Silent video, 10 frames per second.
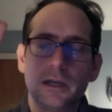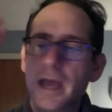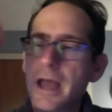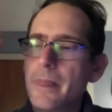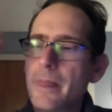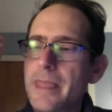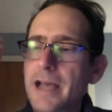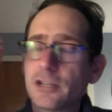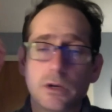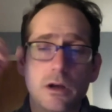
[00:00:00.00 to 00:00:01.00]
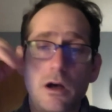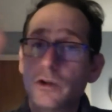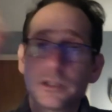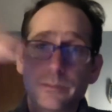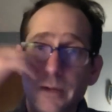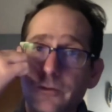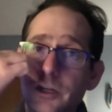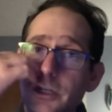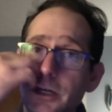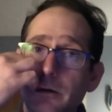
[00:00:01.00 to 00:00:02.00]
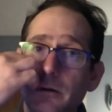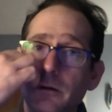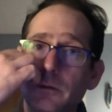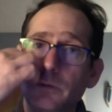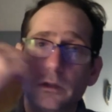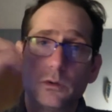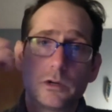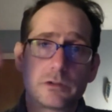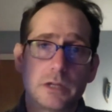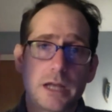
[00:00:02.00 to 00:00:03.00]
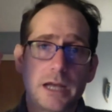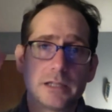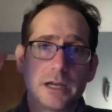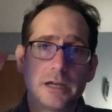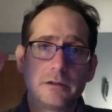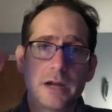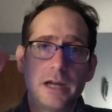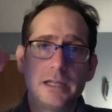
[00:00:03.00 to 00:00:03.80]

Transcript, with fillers: And that's what all spin fishing with lures relies on, right?